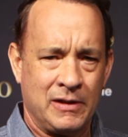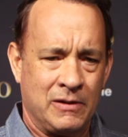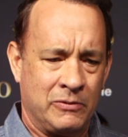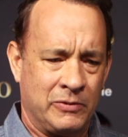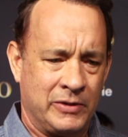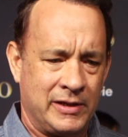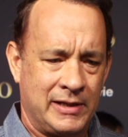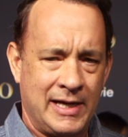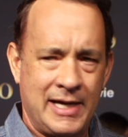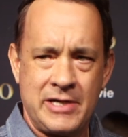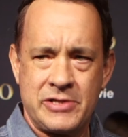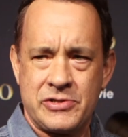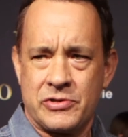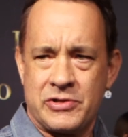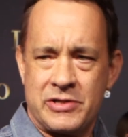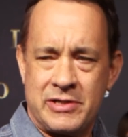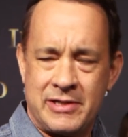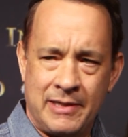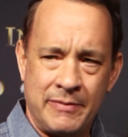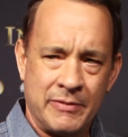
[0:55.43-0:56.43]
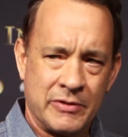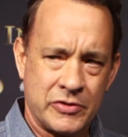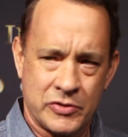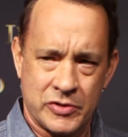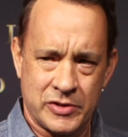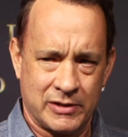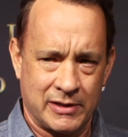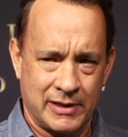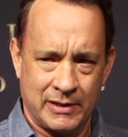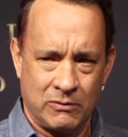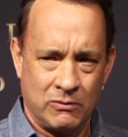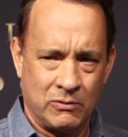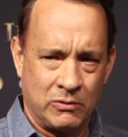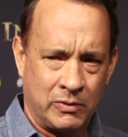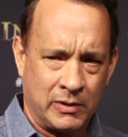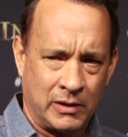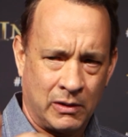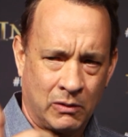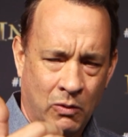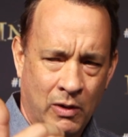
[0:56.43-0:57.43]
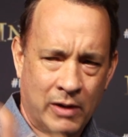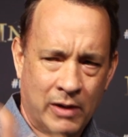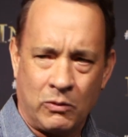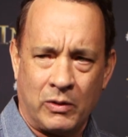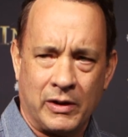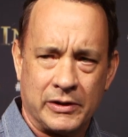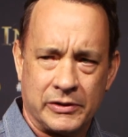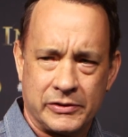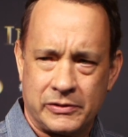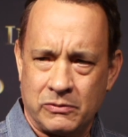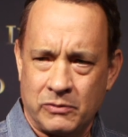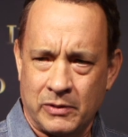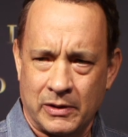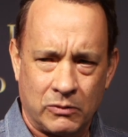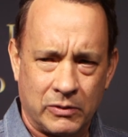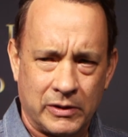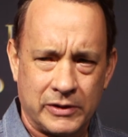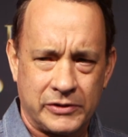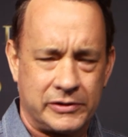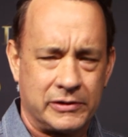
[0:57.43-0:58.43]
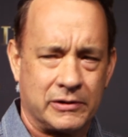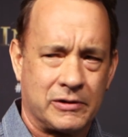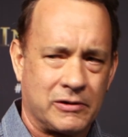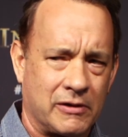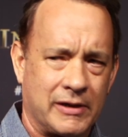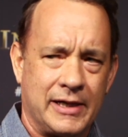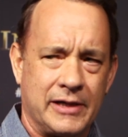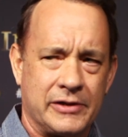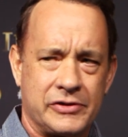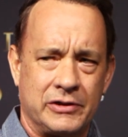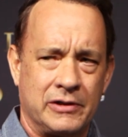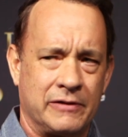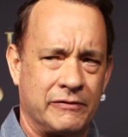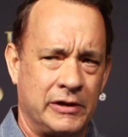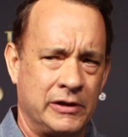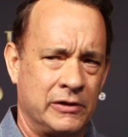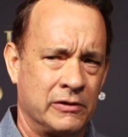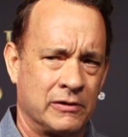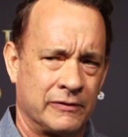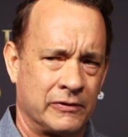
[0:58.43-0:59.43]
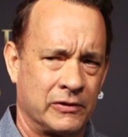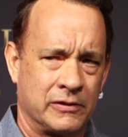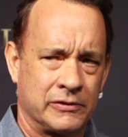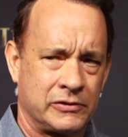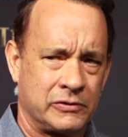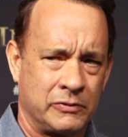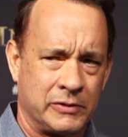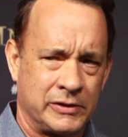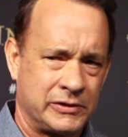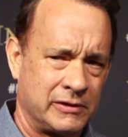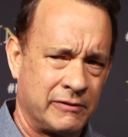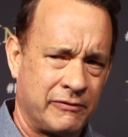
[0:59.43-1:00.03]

With Angels and Demons, it's like, well, what was, what was the creation of the universe? Was